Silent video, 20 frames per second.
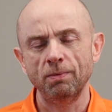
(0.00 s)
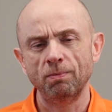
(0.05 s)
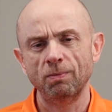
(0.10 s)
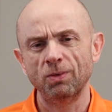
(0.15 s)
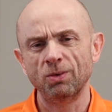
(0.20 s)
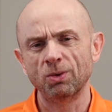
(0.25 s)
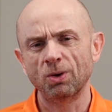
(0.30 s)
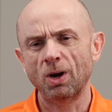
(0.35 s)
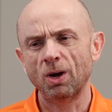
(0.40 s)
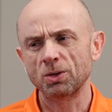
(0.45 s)

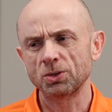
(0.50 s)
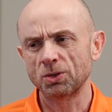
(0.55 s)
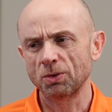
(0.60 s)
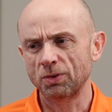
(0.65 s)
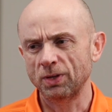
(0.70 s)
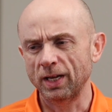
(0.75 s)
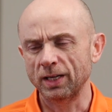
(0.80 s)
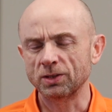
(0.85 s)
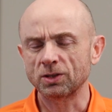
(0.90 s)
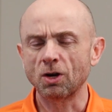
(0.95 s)
There are also
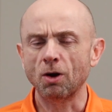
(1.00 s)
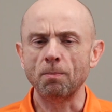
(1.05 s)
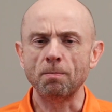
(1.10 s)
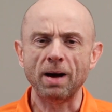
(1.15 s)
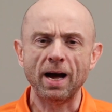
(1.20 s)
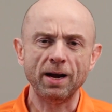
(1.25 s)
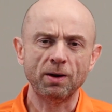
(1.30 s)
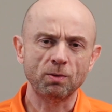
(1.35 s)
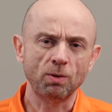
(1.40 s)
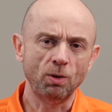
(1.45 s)
things called
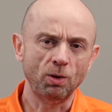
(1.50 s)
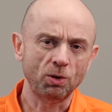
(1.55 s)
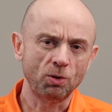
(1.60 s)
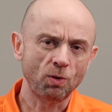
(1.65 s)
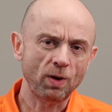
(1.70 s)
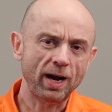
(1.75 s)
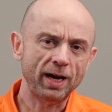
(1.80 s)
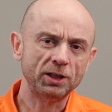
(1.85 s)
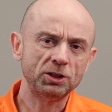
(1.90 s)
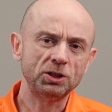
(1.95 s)

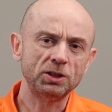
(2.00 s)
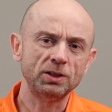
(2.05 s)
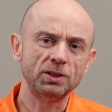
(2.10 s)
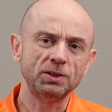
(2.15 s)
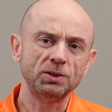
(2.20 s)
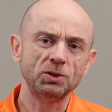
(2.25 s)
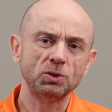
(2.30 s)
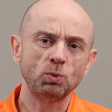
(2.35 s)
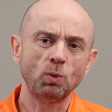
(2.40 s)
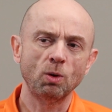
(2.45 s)

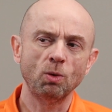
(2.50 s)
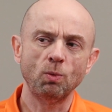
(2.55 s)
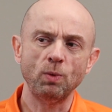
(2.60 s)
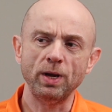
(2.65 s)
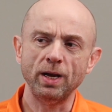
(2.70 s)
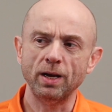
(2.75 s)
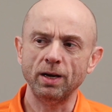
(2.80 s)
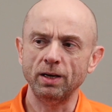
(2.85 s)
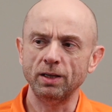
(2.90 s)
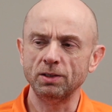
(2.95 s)
microaggressions, where
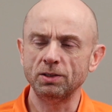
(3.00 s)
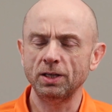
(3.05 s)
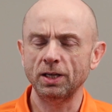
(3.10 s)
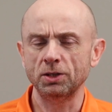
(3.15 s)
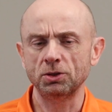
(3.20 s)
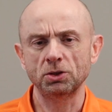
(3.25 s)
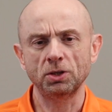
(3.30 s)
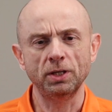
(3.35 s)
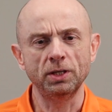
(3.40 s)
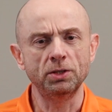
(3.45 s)
we
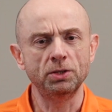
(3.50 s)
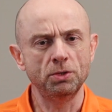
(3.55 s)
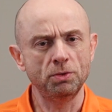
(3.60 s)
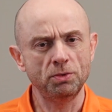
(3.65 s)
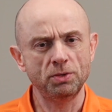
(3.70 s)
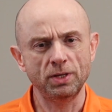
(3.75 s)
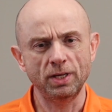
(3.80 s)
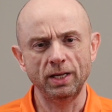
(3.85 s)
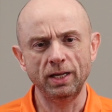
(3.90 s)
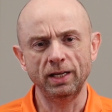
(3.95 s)
unintentionally do
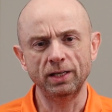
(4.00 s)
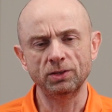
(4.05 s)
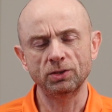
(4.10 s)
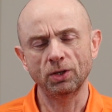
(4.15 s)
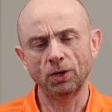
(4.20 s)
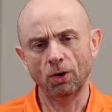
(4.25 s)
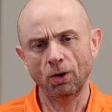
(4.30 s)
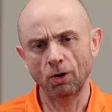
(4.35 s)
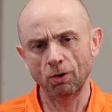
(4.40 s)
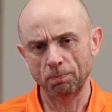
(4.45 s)
things
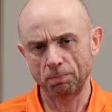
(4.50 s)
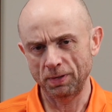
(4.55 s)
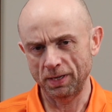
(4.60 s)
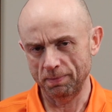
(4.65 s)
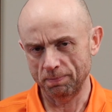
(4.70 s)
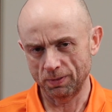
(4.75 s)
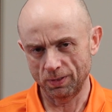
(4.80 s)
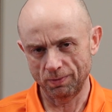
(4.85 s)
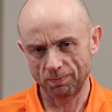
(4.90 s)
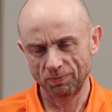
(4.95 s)
that hurt
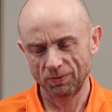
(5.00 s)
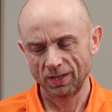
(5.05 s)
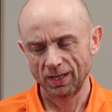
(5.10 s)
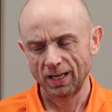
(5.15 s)
people.